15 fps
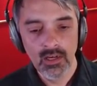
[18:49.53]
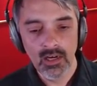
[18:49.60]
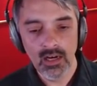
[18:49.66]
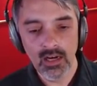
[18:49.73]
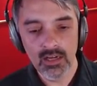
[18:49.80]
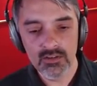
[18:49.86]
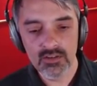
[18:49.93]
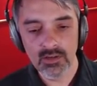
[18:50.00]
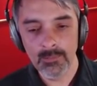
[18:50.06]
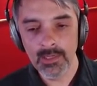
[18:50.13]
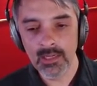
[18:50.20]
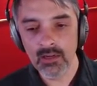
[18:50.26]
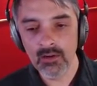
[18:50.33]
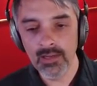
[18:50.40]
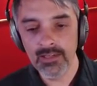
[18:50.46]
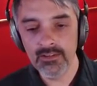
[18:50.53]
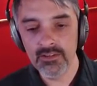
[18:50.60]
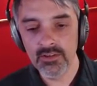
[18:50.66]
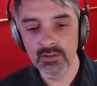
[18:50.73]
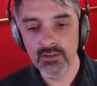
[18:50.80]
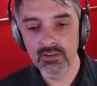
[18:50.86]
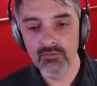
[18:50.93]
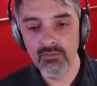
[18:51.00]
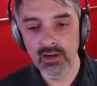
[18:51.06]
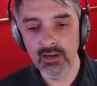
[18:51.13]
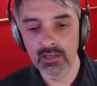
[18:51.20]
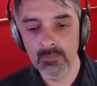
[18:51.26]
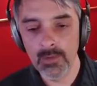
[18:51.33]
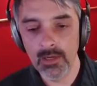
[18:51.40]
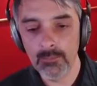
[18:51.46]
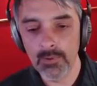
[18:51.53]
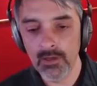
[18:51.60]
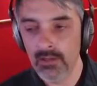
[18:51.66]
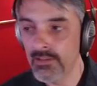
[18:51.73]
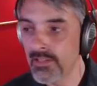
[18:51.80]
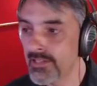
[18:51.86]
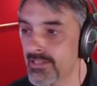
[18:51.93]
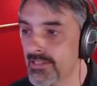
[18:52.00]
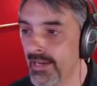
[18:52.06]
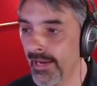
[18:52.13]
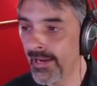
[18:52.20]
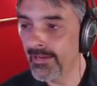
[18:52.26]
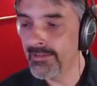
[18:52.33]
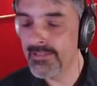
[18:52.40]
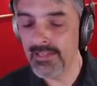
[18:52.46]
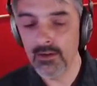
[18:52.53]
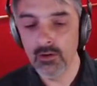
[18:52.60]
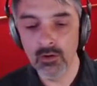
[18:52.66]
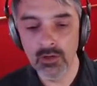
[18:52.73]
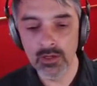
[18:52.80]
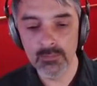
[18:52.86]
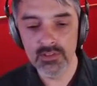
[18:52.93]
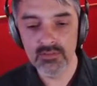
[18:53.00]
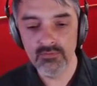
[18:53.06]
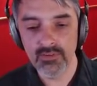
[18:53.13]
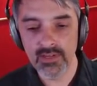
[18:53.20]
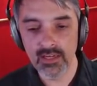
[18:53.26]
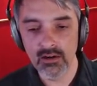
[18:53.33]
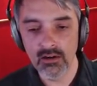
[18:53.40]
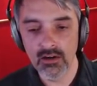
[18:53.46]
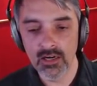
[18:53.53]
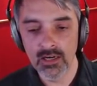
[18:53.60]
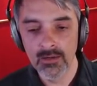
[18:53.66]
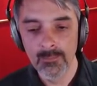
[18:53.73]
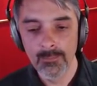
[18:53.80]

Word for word: Uh, so I'm gonna go ahead and turn the volume up on this Anticorps V R.